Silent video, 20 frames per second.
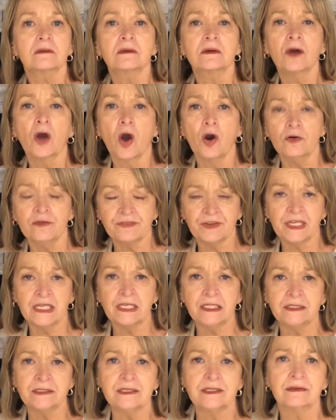
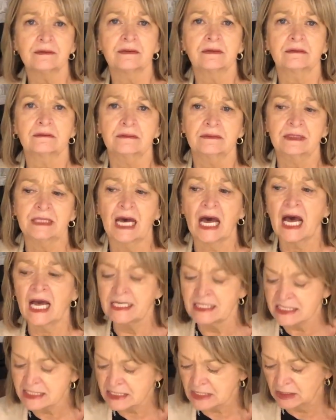COVID, the
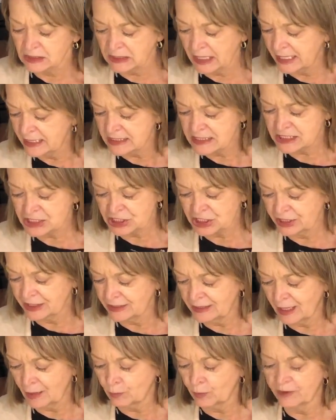
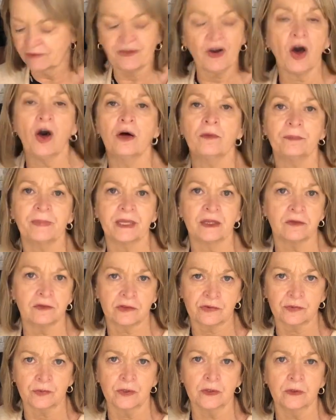isolation that we've all been
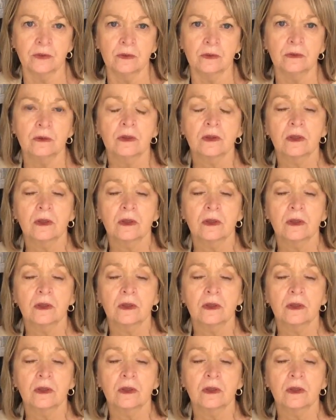through,